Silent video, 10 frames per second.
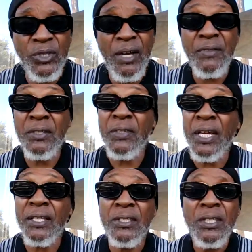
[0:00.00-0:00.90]
you haven't even
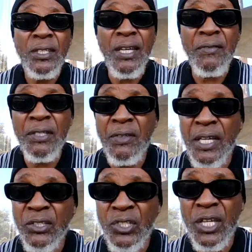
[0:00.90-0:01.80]

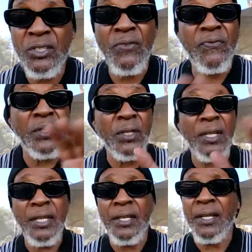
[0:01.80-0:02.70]
had a chance to feel the
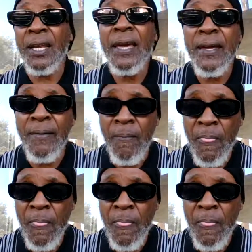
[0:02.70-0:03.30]
lay of the land.